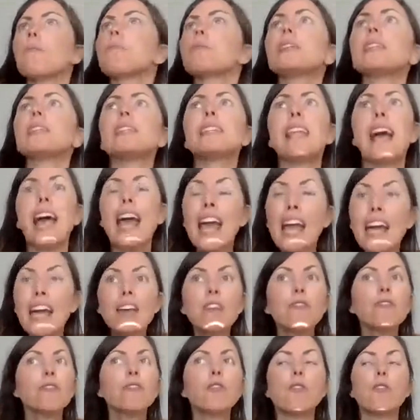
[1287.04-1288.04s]

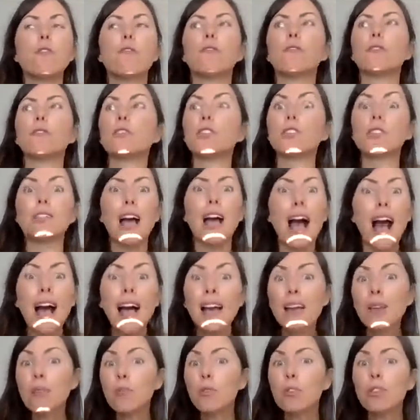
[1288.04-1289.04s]
play for the first
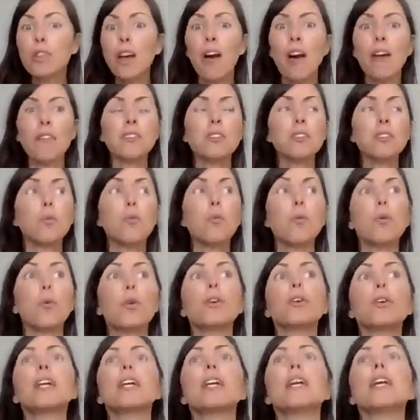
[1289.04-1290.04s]
time without having to
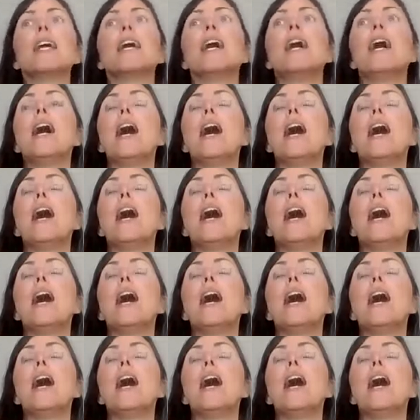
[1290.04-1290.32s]
worry